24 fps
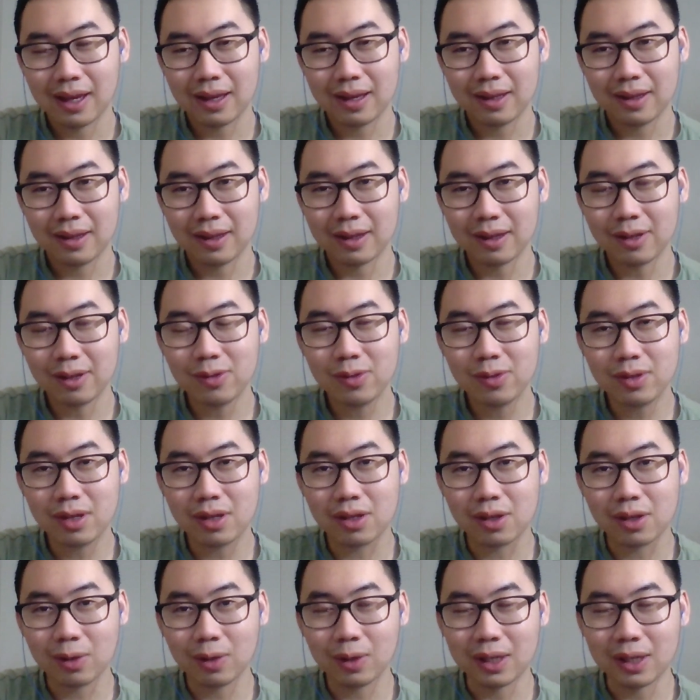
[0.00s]
And this is the
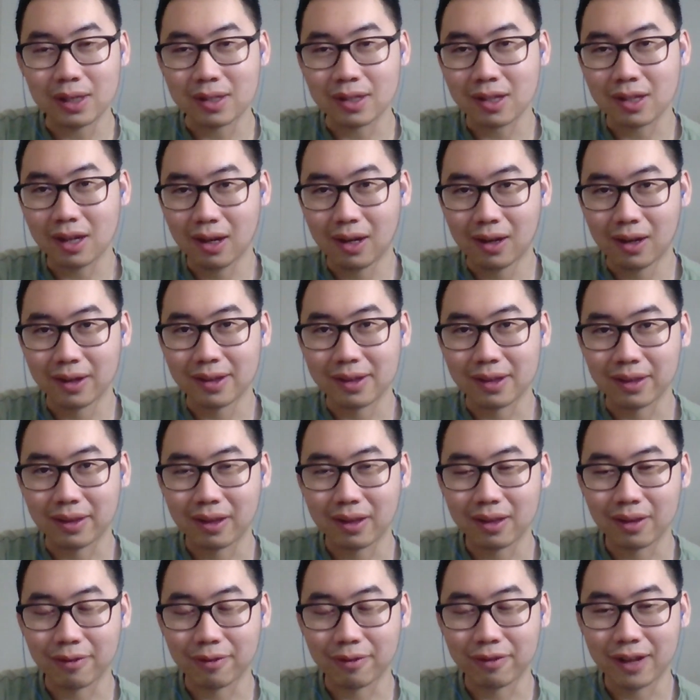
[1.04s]
dude he saw
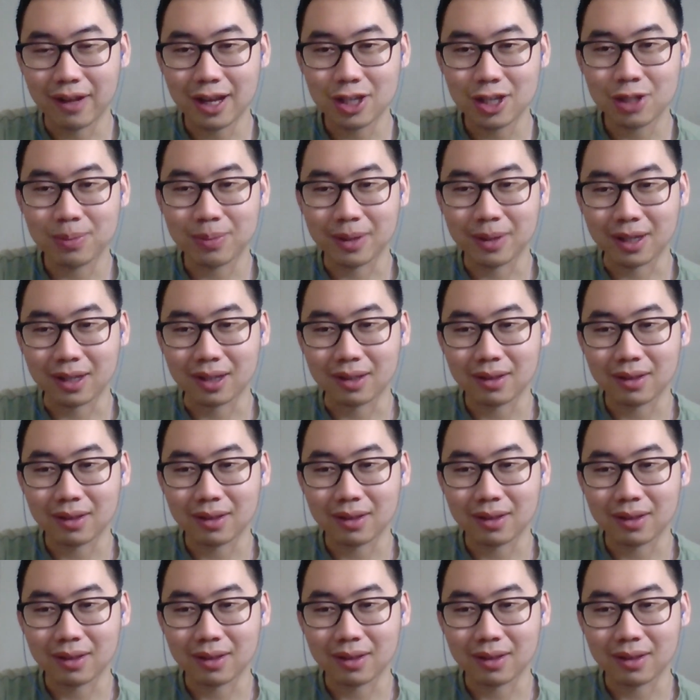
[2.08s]
in the flashback.